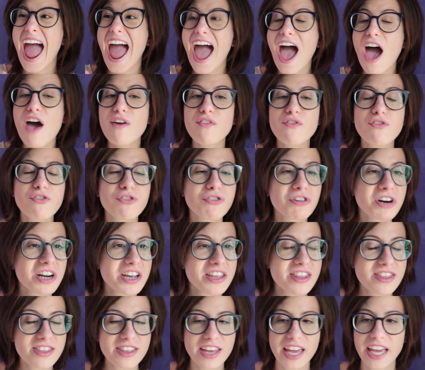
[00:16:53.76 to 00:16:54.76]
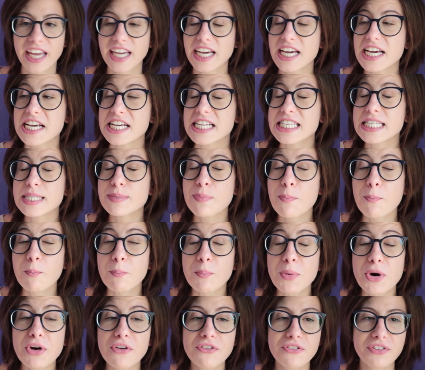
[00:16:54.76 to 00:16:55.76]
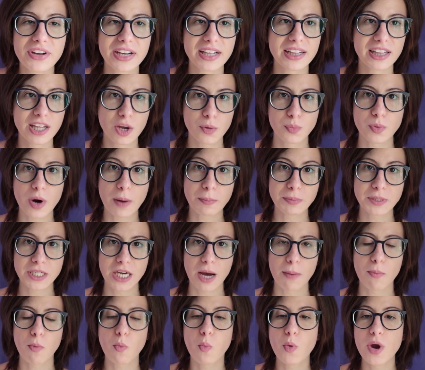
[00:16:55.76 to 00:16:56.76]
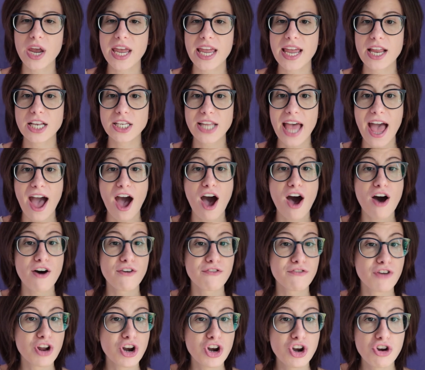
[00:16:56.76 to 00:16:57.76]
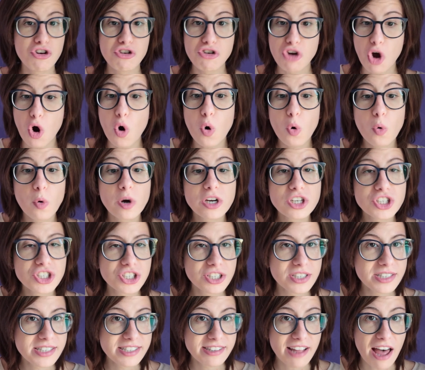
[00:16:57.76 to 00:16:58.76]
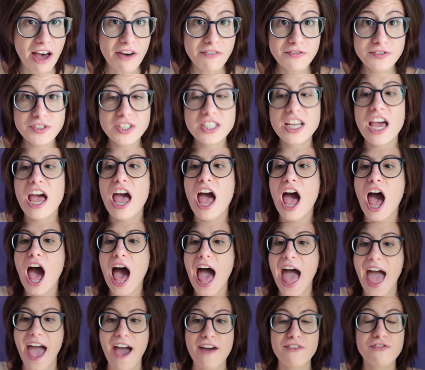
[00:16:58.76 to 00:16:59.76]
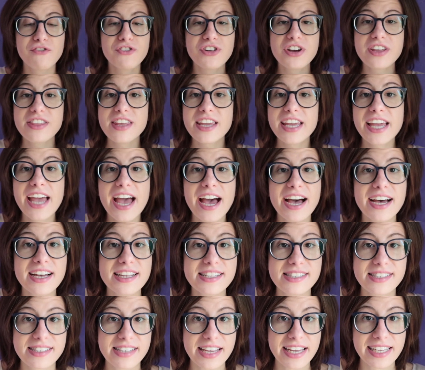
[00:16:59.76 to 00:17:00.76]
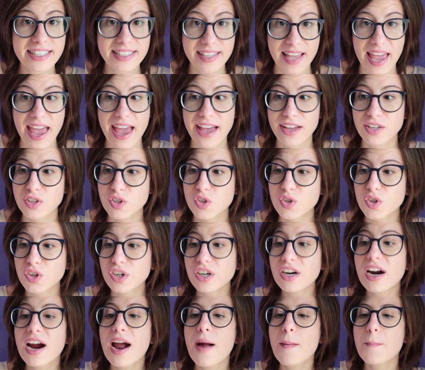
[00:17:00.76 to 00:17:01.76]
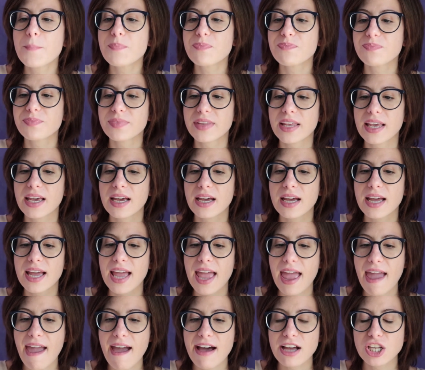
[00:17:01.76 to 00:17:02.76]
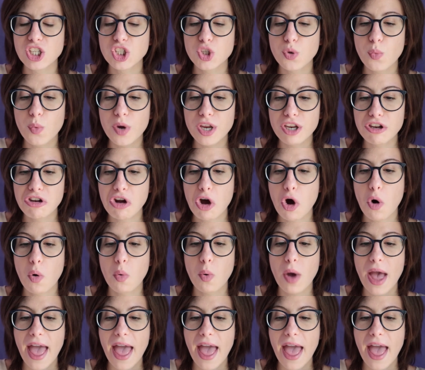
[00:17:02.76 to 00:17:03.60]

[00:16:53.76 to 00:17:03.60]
everything is perfectly wrapped up. We have no questions left. Everything has its answer, and we know